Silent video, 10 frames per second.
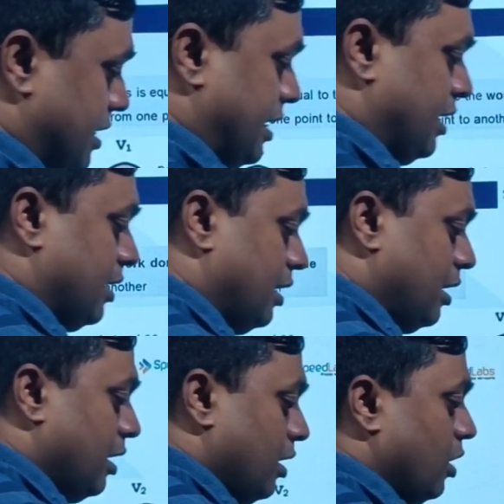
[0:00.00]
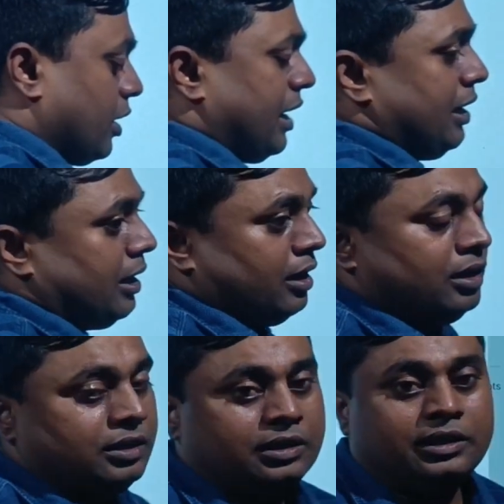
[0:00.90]
children? Okay,
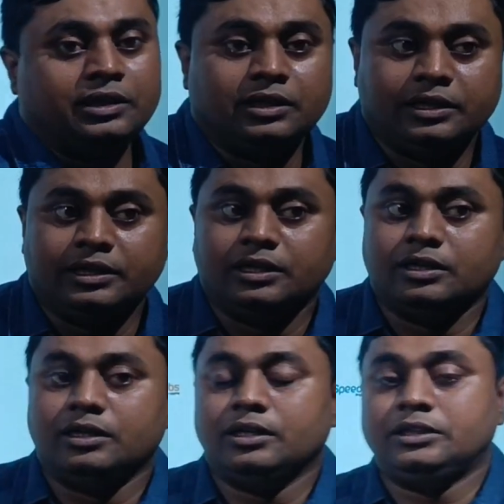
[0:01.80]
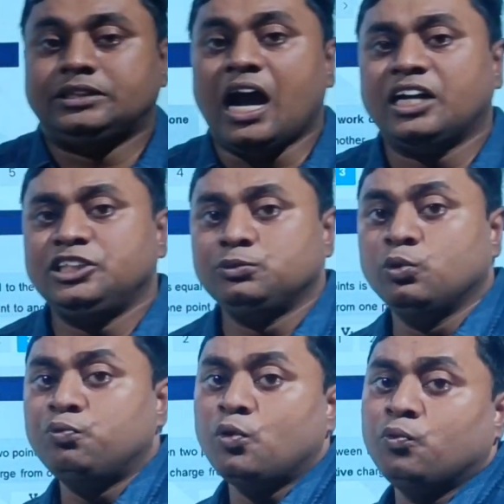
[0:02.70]
charge is
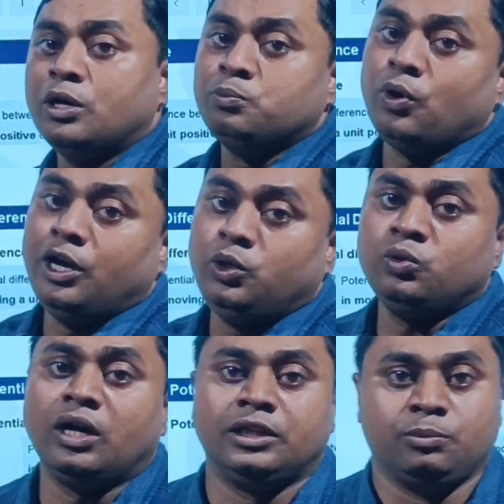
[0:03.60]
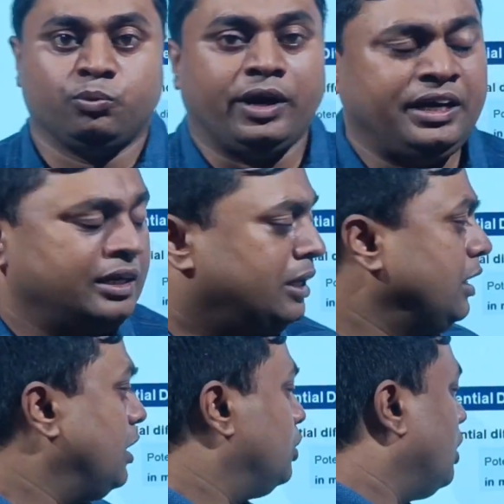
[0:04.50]
moved from one point to other point.
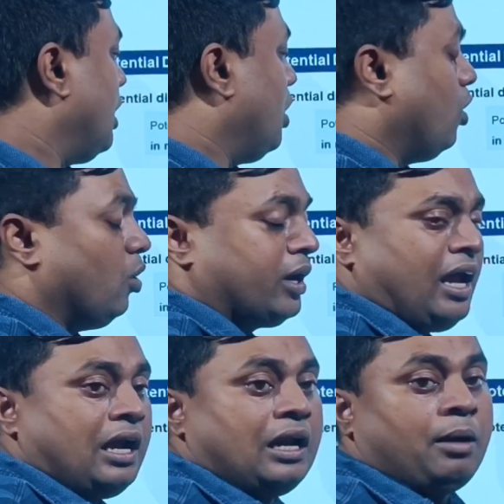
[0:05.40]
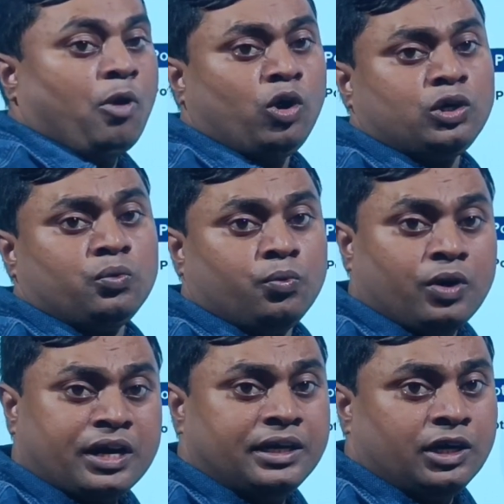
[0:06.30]
Okay, and amount of
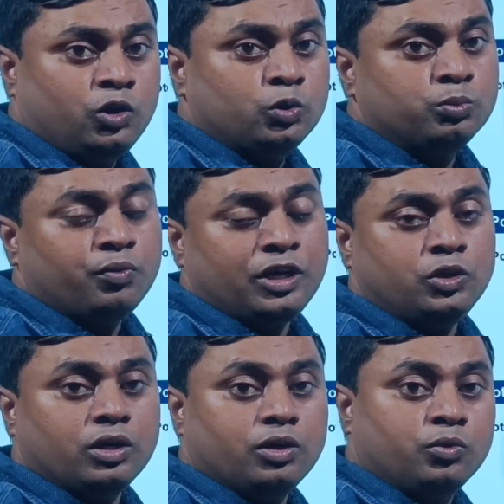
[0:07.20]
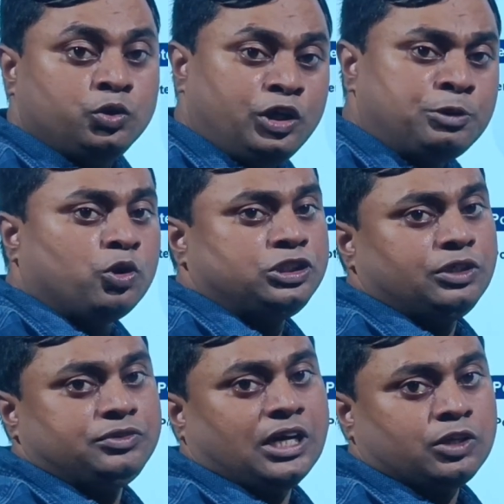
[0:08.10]
work done to move a unit
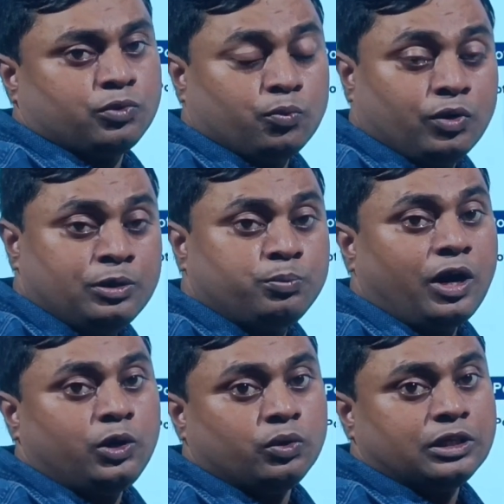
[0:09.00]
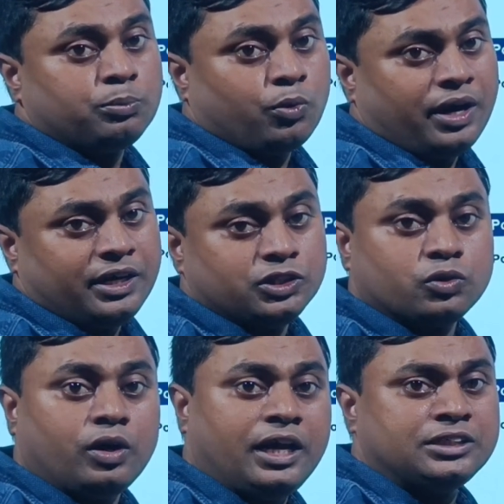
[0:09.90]
positive charge from one point to other point is
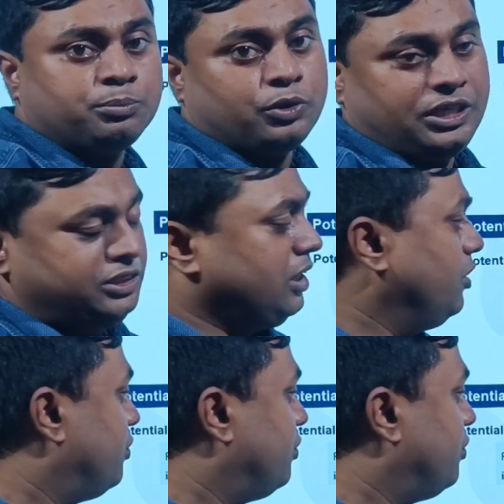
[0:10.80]
called as potential